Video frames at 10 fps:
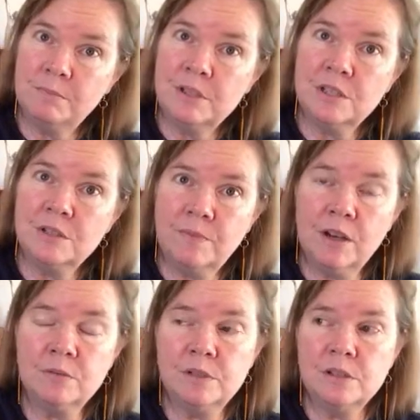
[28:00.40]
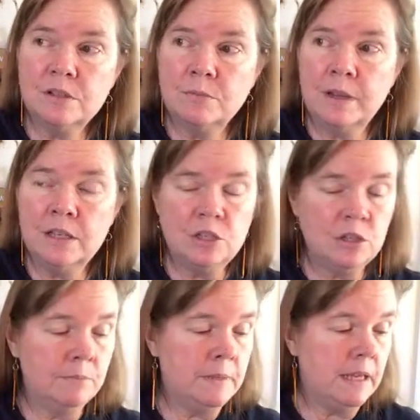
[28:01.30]
which is fair, which is the way it
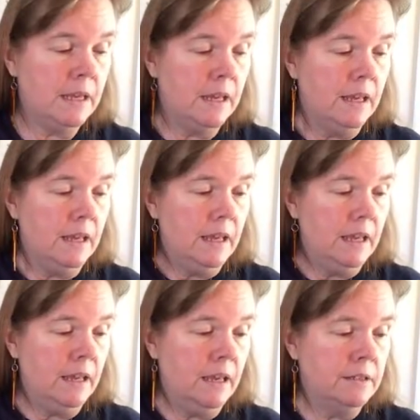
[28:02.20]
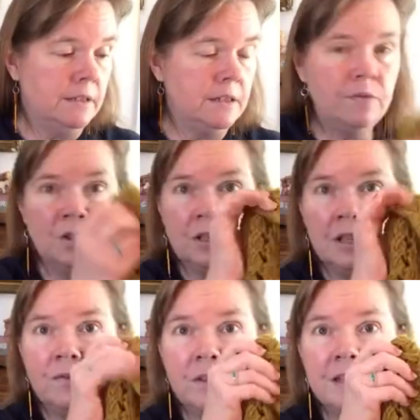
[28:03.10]
should be. And if you're
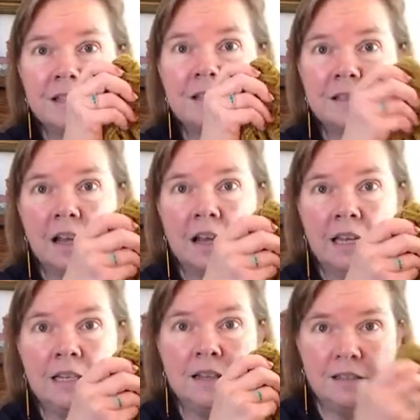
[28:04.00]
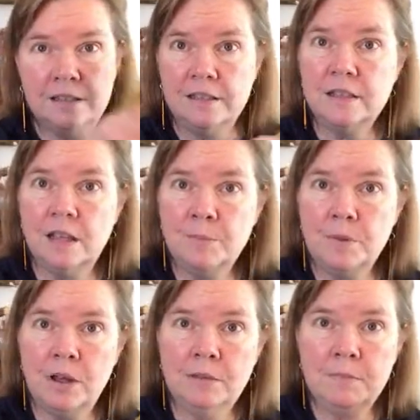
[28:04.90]
looking for this design, this is up
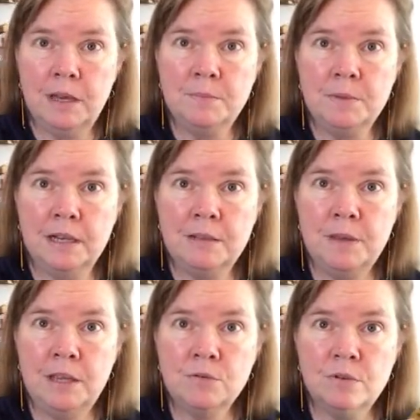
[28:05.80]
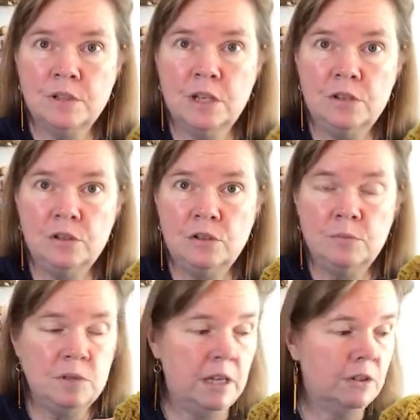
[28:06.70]
on my Bonnie Bay Crochet
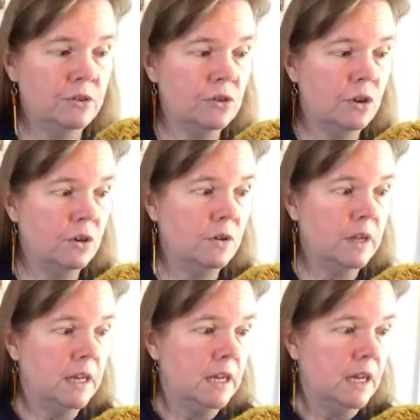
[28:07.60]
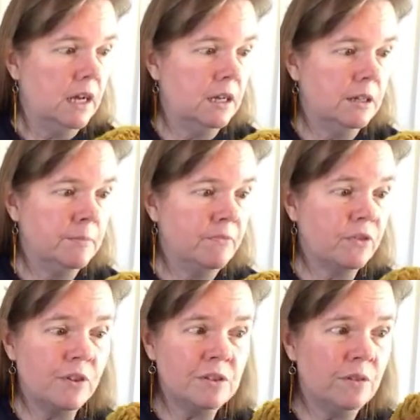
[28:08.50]
YouTube channel. So
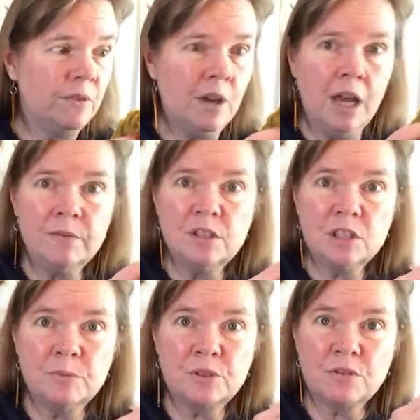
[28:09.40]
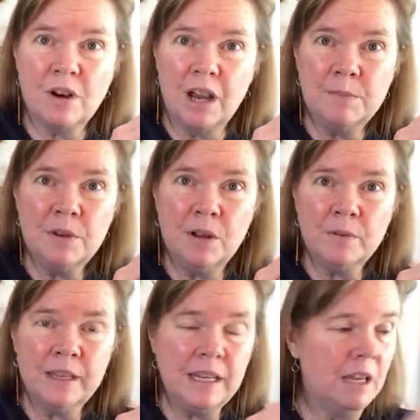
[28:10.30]
for those of you who haven't subscribed
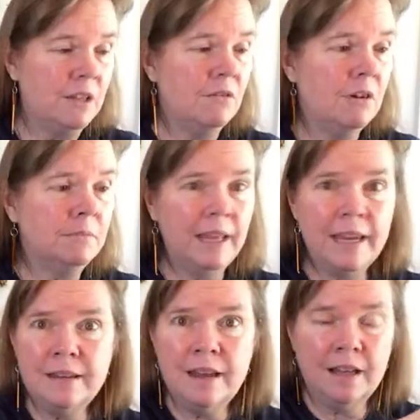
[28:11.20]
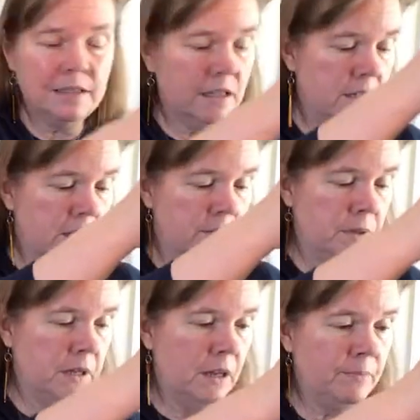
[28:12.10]
already, I know I'm late in asking this,
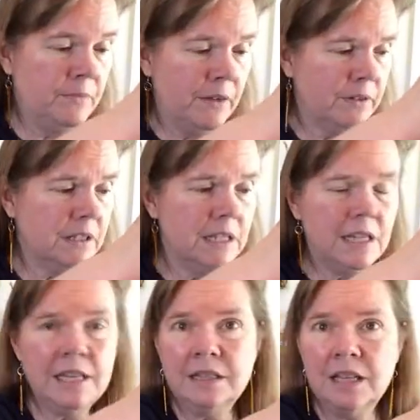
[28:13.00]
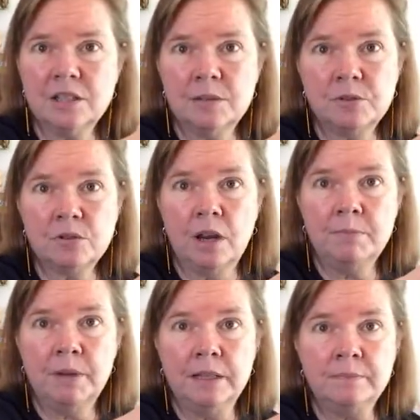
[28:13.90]
but definitely hit that
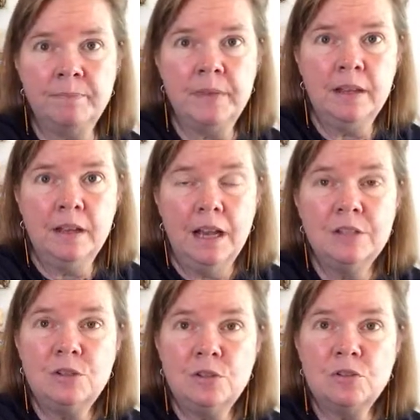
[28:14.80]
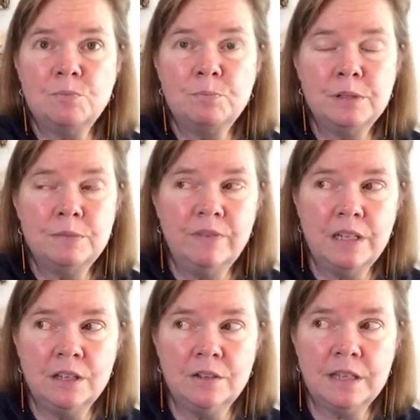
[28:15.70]
subscribe button. I do put
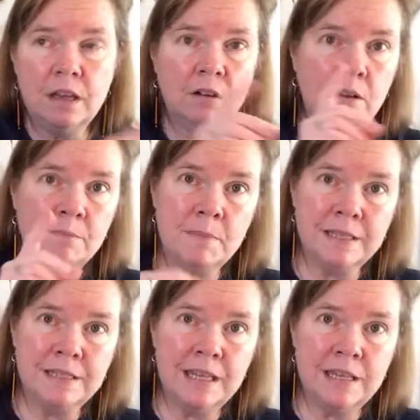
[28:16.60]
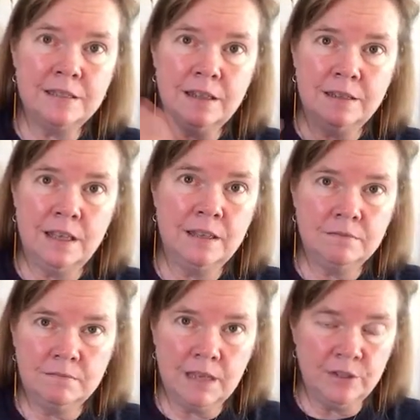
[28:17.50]
videos out on Mondays, and
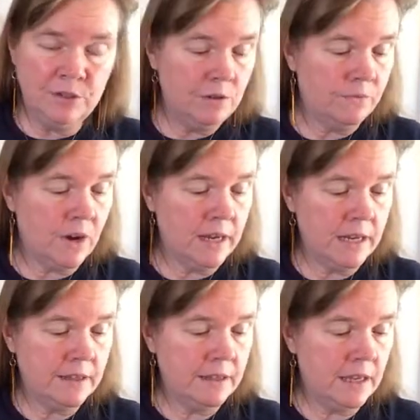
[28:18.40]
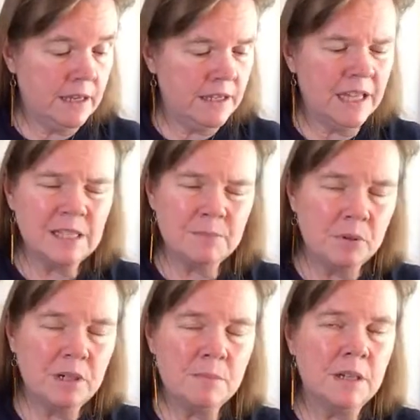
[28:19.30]
then I do the Friday thing, and that's
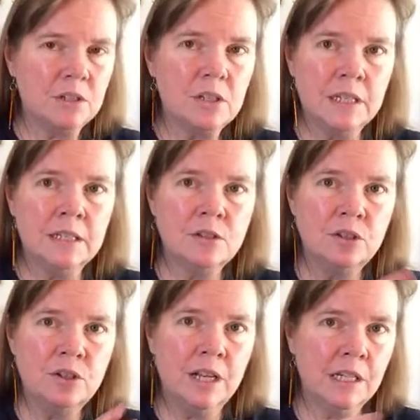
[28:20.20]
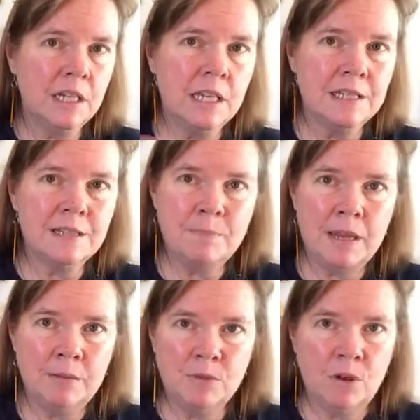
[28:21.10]
pretty much it. So you're not going to get
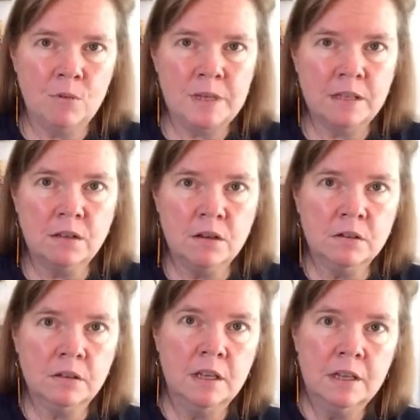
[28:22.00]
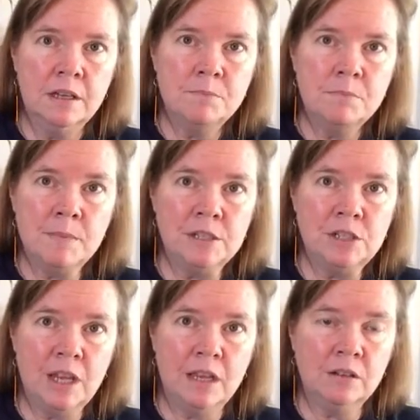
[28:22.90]
spammed all week long by my
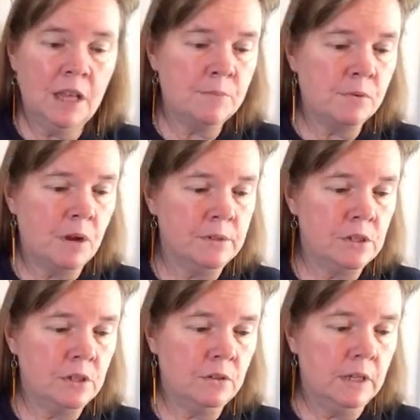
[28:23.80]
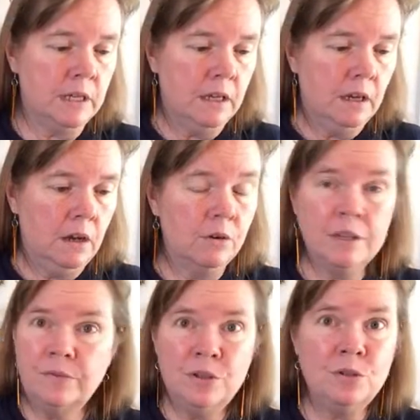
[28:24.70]
channel, I promise you. Or
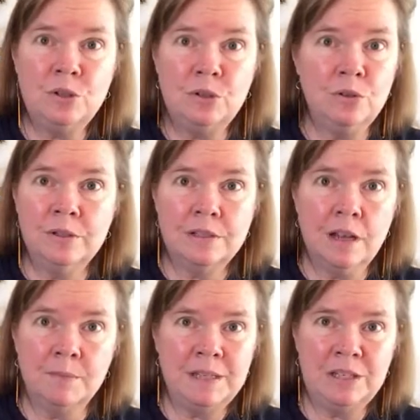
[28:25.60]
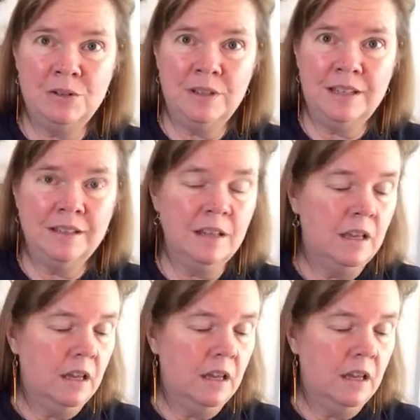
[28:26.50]
if you do, it's not me doing it.